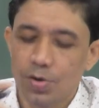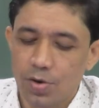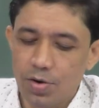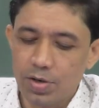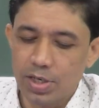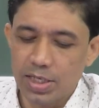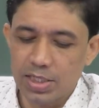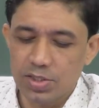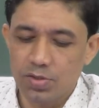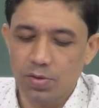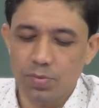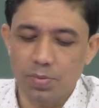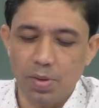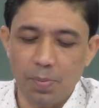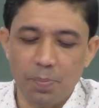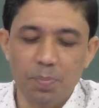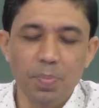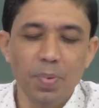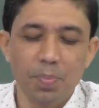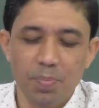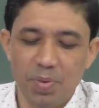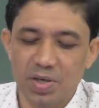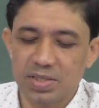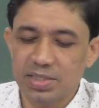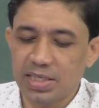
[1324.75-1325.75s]
Okay, so the
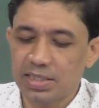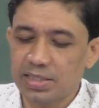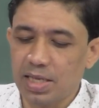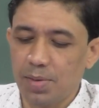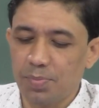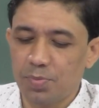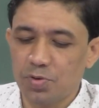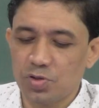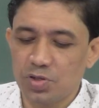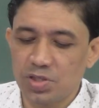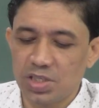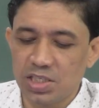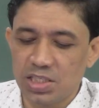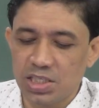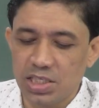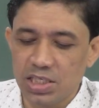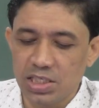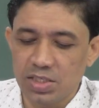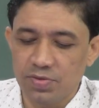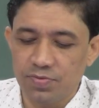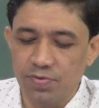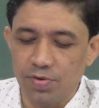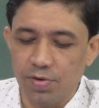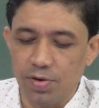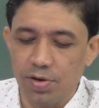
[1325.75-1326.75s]
people say suppose this
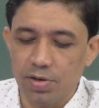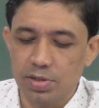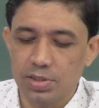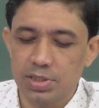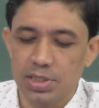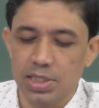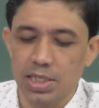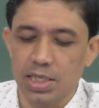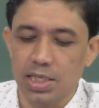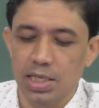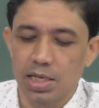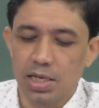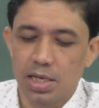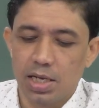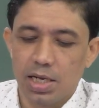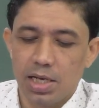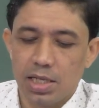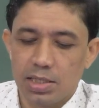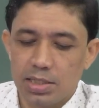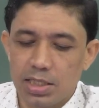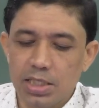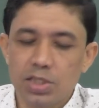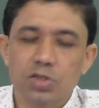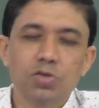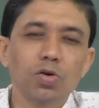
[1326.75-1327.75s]
is for say
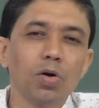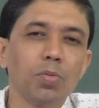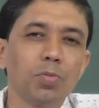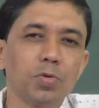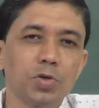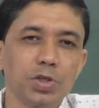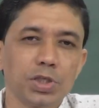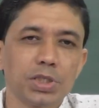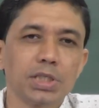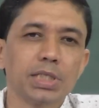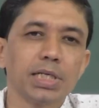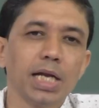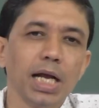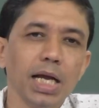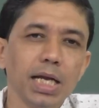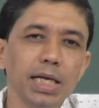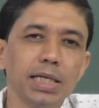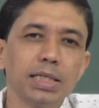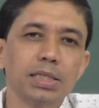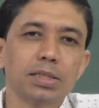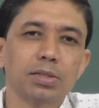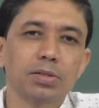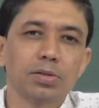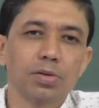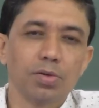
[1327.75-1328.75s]
this commodity
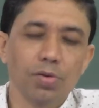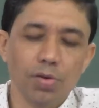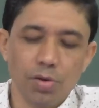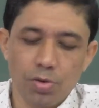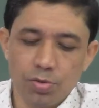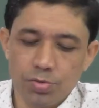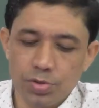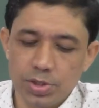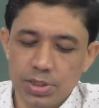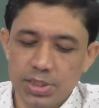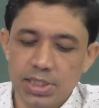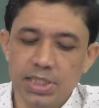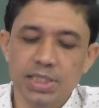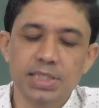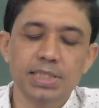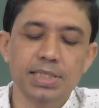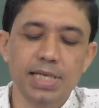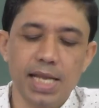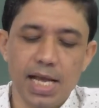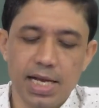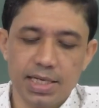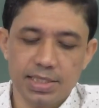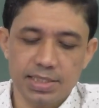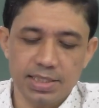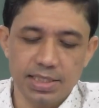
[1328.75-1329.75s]
right on which this
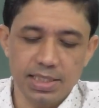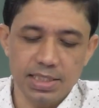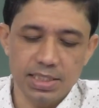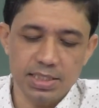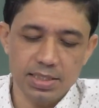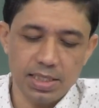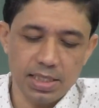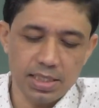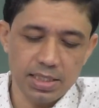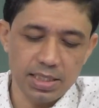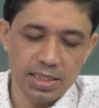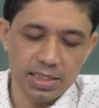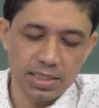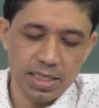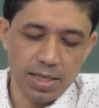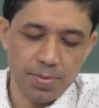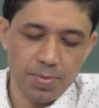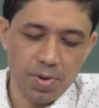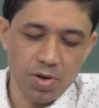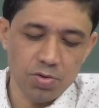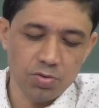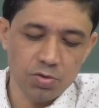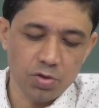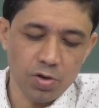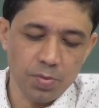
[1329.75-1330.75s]
tax this this
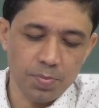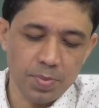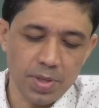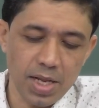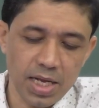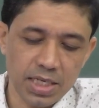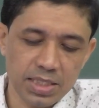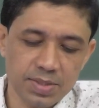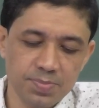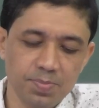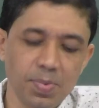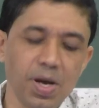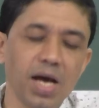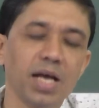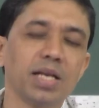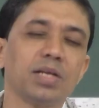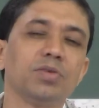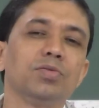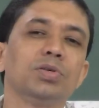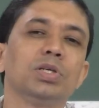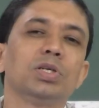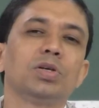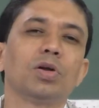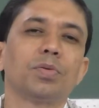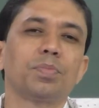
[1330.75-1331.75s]
amount of tax per
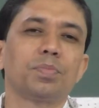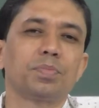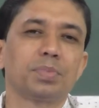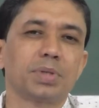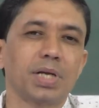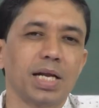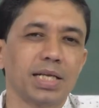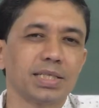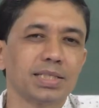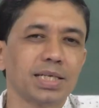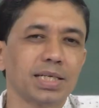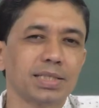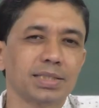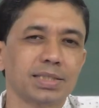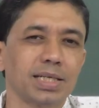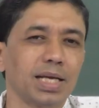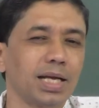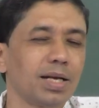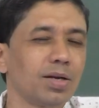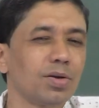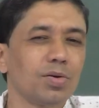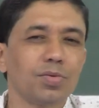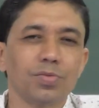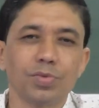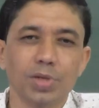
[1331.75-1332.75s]
unit of
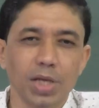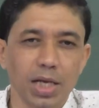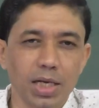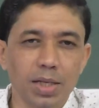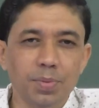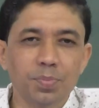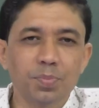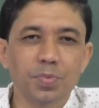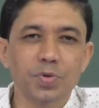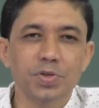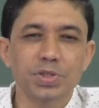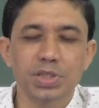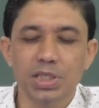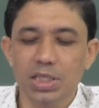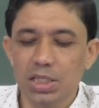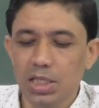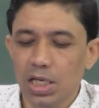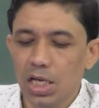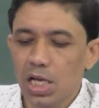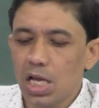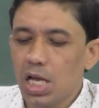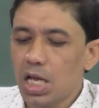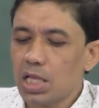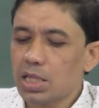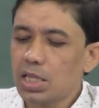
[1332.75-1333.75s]
transaction we are imposing
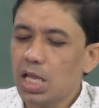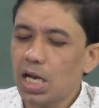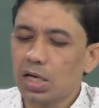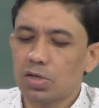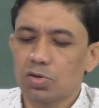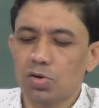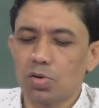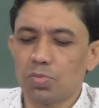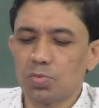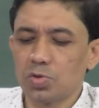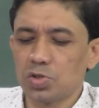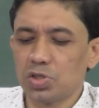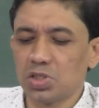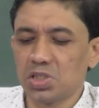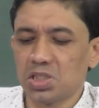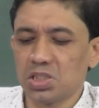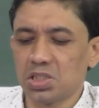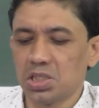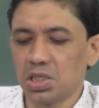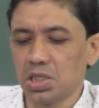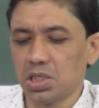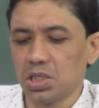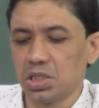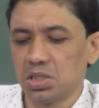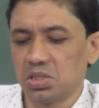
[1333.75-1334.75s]
that commodity
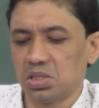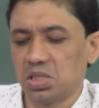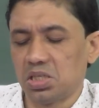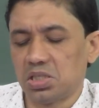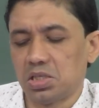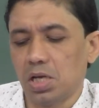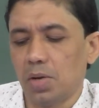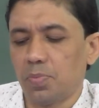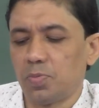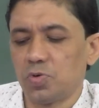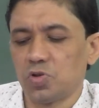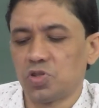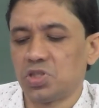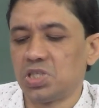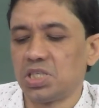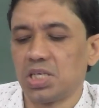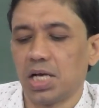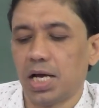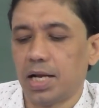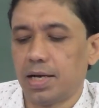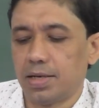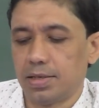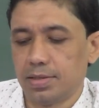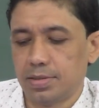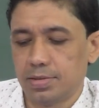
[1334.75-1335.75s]
say, say suppose
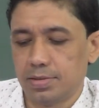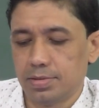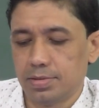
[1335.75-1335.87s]
cigarette.